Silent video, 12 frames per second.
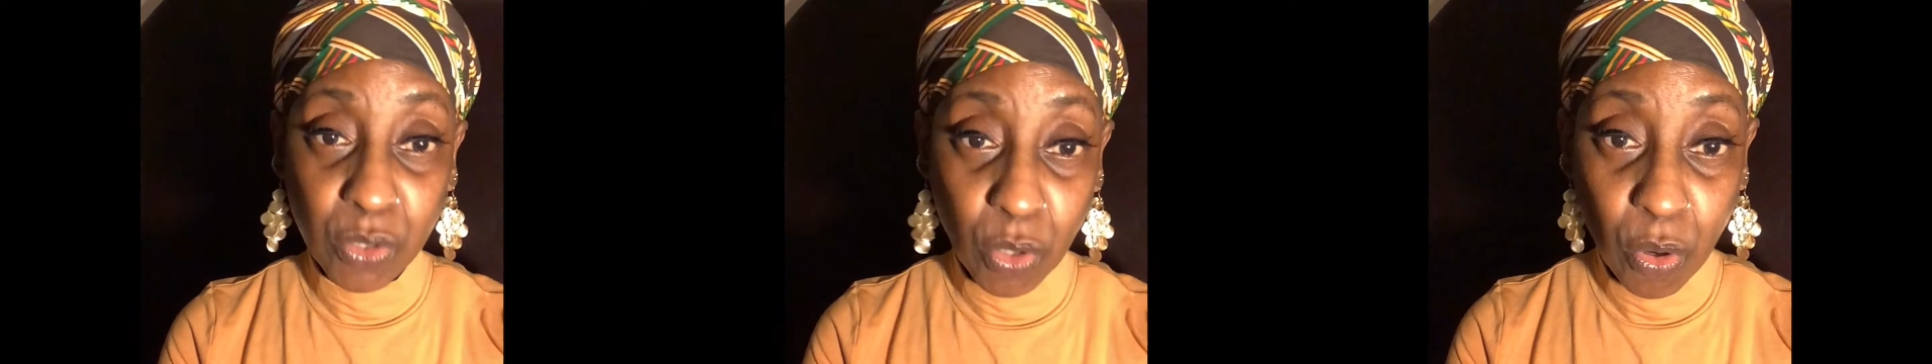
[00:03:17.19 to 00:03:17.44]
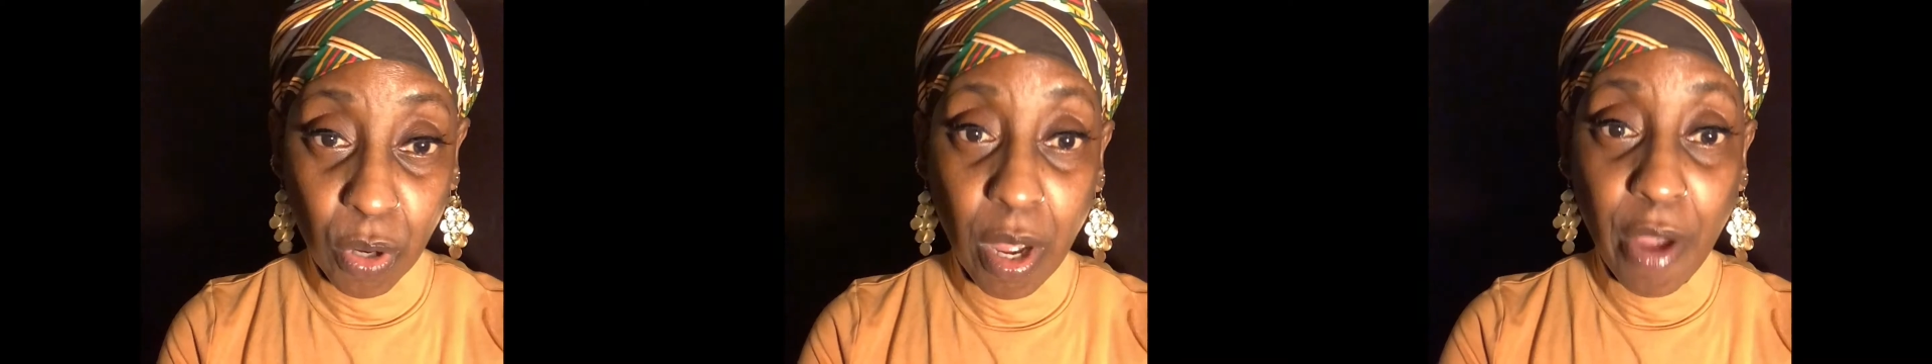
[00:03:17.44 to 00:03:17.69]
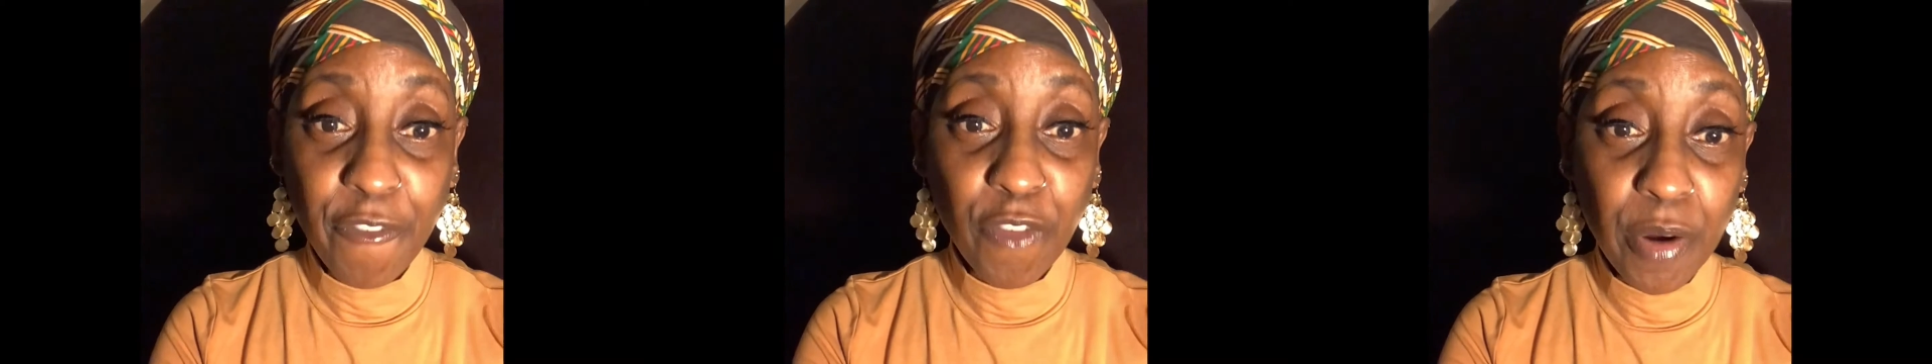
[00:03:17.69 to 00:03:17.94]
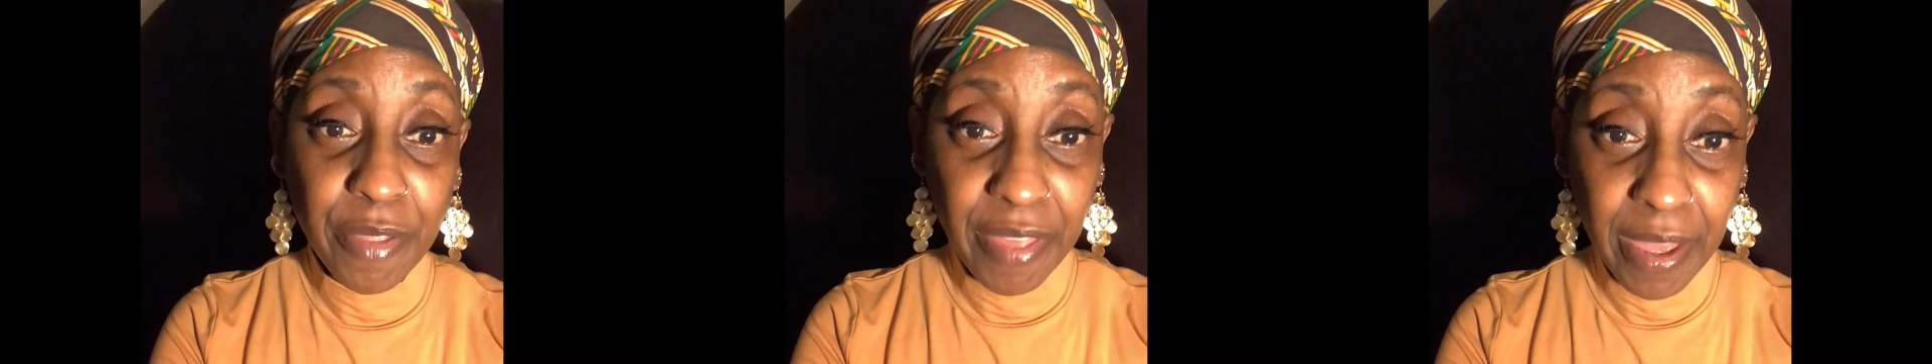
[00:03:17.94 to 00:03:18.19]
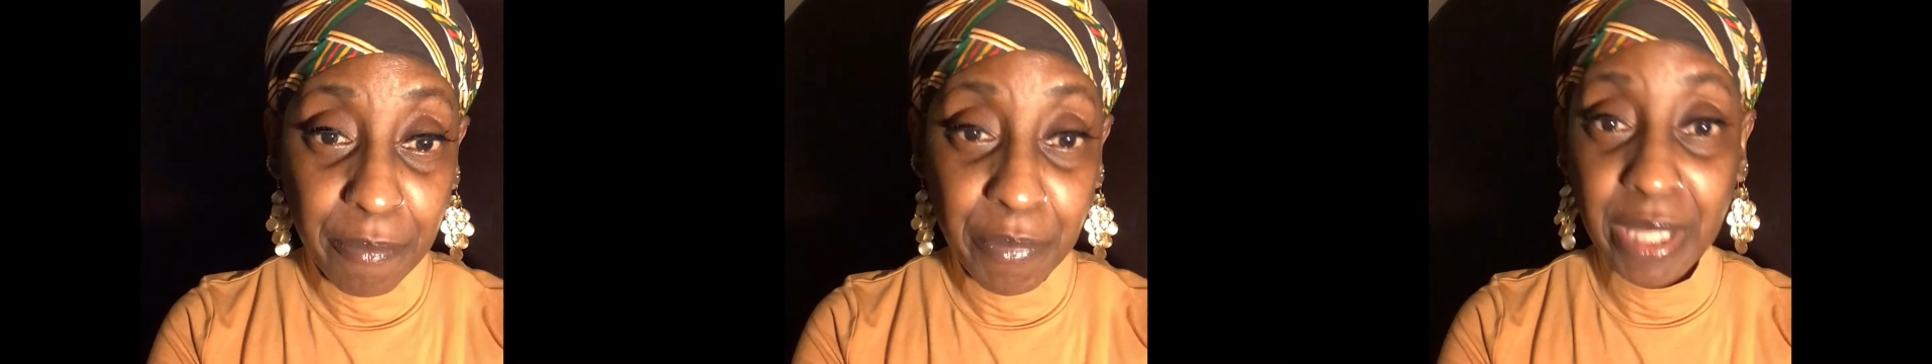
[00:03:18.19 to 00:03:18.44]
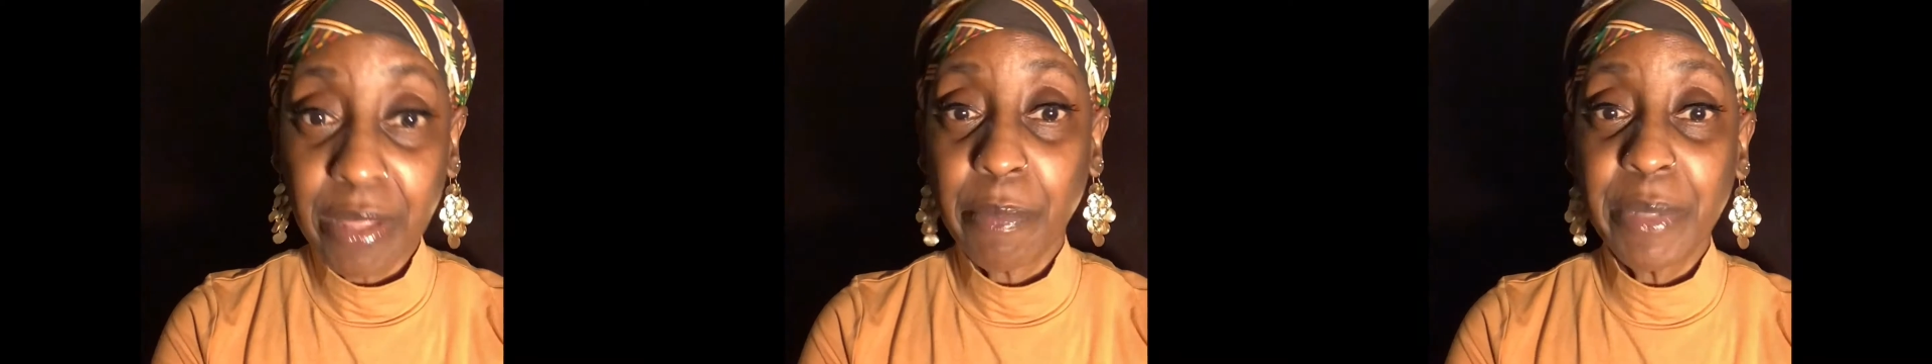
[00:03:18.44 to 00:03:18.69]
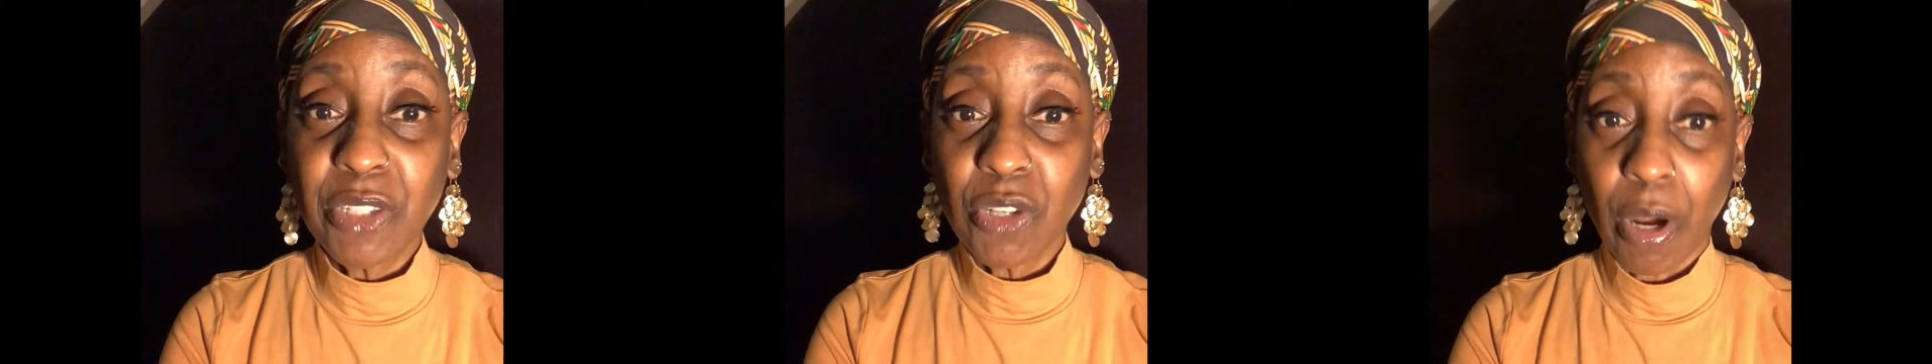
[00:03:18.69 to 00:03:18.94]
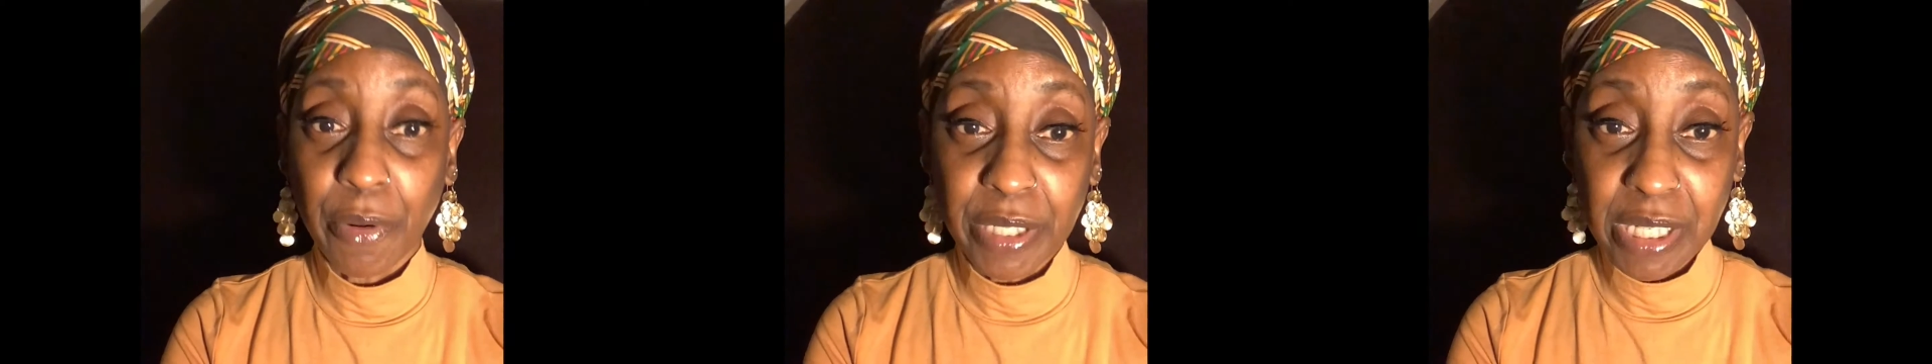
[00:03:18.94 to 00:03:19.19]
song for them being the
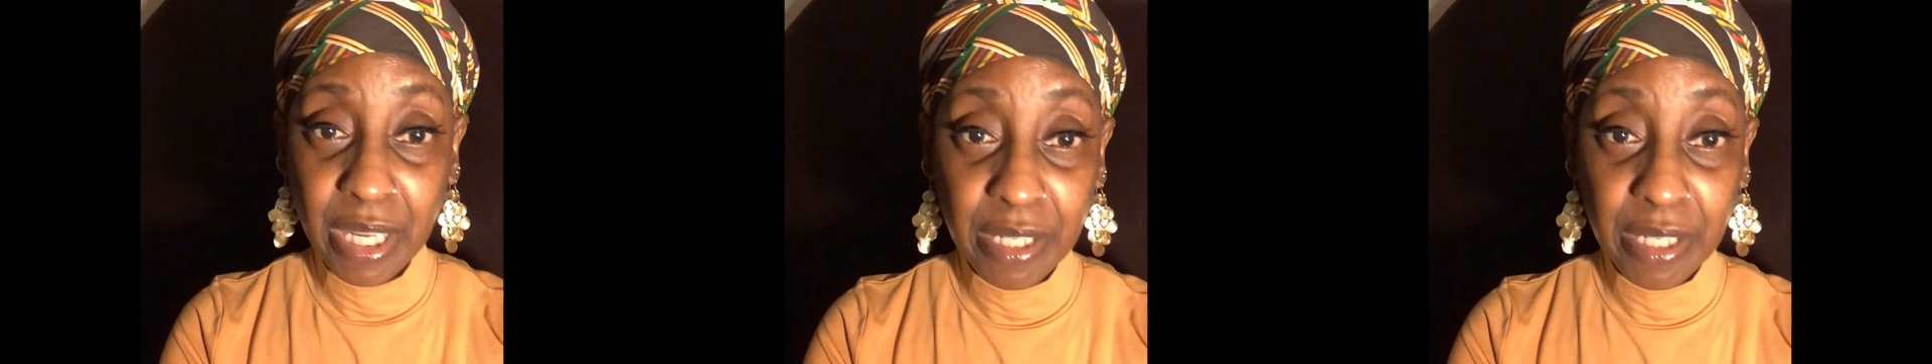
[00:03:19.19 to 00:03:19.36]
majority,